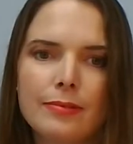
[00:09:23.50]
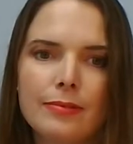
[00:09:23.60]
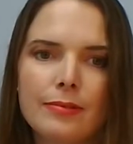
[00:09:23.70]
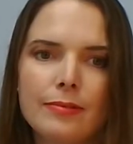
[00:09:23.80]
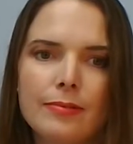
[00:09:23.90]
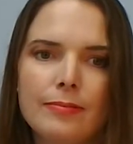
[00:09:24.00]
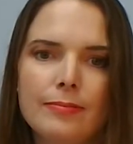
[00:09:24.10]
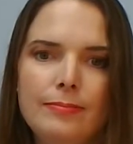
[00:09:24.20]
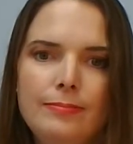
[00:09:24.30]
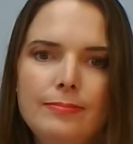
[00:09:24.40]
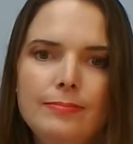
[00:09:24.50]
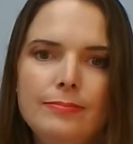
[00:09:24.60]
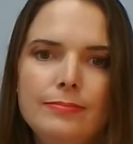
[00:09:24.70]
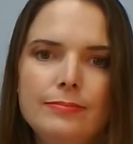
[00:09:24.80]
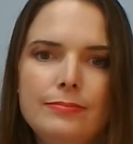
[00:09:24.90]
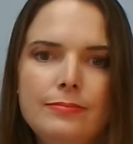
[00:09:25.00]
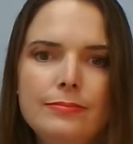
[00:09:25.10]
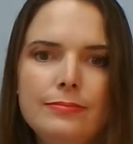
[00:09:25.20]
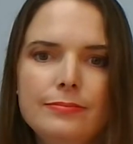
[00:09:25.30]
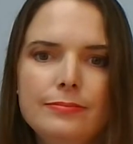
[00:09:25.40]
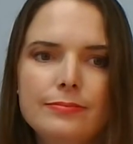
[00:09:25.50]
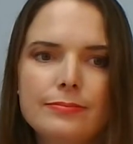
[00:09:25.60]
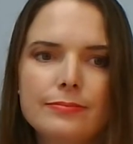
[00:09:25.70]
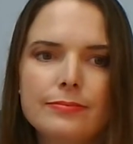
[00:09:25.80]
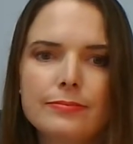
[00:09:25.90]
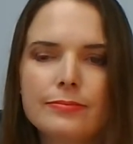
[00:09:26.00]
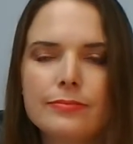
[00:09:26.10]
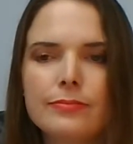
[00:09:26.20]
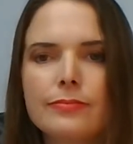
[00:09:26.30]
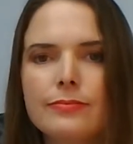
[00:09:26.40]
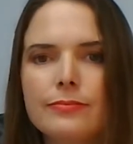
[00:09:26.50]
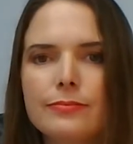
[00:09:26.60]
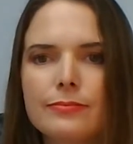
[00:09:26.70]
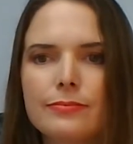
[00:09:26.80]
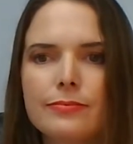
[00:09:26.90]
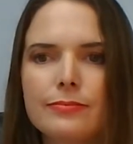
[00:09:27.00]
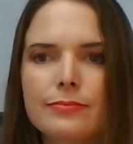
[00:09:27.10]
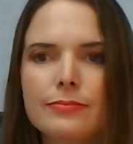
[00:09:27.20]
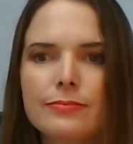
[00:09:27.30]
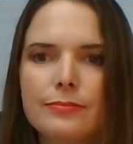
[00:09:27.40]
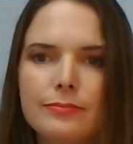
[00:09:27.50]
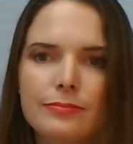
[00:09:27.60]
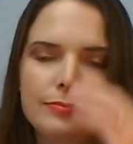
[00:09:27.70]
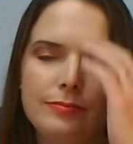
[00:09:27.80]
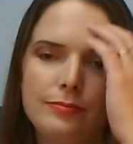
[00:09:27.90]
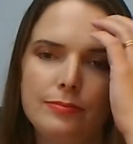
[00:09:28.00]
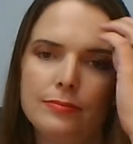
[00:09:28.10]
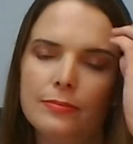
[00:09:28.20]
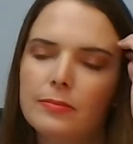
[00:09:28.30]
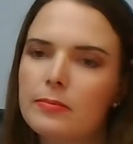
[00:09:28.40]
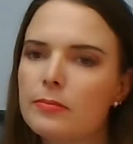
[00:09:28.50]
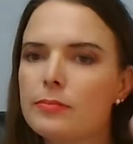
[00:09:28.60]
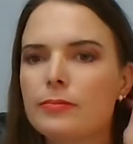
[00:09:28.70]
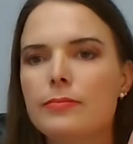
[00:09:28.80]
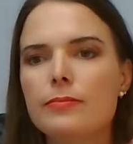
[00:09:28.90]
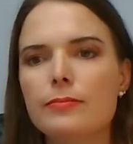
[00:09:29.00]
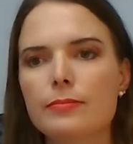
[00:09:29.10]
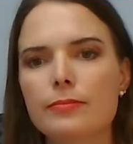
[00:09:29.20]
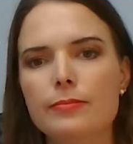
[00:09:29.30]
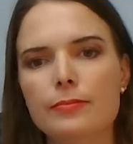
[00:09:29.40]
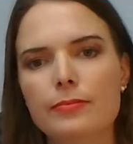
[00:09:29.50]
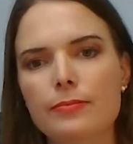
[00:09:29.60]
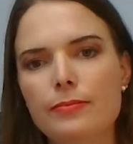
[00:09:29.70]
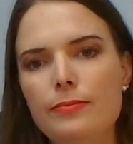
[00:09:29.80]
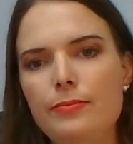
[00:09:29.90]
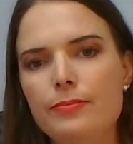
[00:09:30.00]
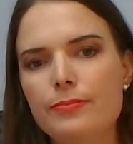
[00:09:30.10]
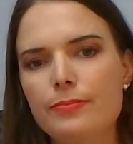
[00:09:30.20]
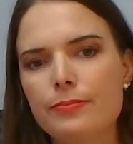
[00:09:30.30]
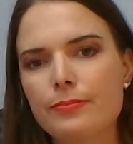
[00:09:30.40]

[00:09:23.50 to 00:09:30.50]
(silent)